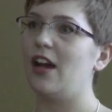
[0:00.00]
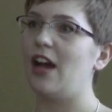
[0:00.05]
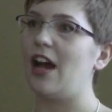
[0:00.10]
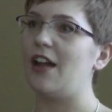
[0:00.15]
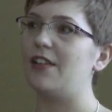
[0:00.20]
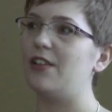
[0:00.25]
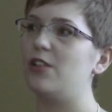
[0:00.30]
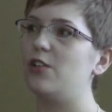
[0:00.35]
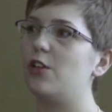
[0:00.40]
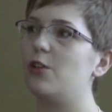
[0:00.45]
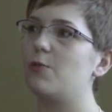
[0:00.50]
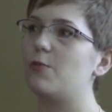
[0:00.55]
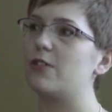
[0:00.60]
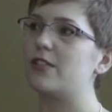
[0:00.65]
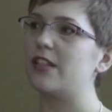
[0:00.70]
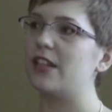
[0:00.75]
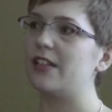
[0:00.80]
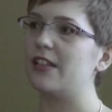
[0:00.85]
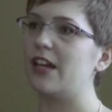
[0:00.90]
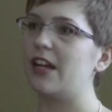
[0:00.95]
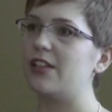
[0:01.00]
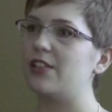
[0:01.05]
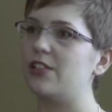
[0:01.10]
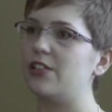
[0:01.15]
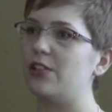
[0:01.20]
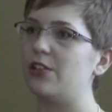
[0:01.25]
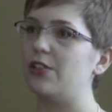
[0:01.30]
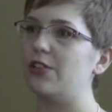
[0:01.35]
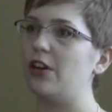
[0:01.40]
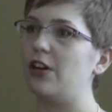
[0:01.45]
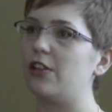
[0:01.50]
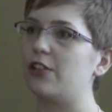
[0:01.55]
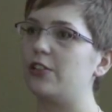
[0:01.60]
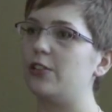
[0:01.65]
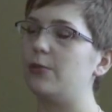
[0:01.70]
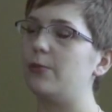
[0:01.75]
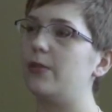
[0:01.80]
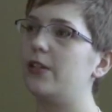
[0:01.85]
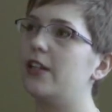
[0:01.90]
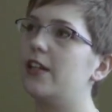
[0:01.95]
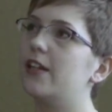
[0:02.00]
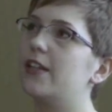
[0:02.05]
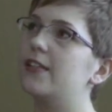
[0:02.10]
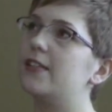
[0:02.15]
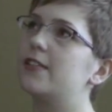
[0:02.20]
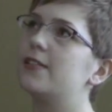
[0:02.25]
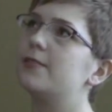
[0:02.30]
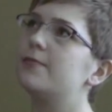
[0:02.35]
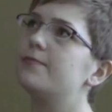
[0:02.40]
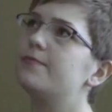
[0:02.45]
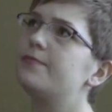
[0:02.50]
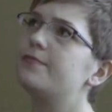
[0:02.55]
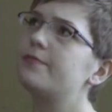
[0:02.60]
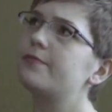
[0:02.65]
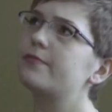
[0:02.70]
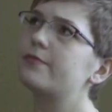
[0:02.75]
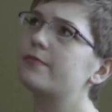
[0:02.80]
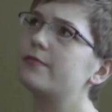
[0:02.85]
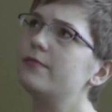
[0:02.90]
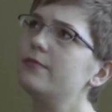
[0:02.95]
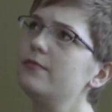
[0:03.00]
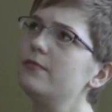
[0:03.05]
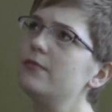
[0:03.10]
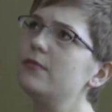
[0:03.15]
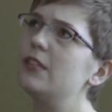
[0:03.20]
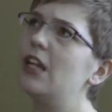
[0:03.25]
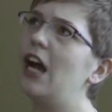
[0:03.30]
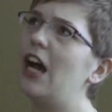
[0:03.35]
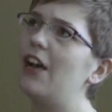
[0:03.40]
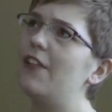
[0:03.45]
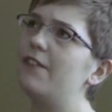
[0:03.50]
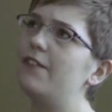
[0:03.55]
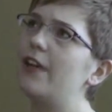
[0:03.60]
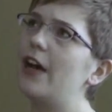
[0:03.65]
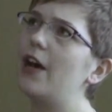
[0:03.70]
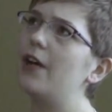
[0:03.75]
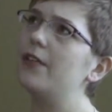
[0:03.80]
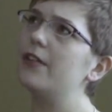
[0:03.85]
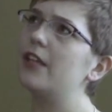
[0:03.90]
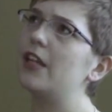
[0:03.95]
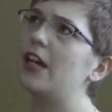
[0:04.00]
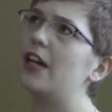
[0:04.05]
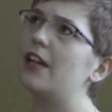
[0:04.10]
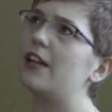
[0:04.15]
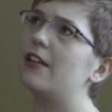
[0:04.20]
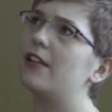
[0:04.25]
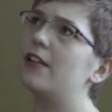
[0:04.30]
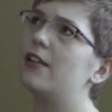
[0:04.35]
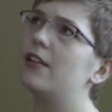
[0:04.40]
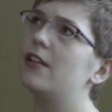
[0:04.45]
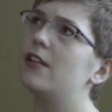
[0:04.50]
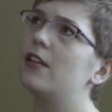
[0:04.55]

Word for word: and then you can present that to your doctor because I have found that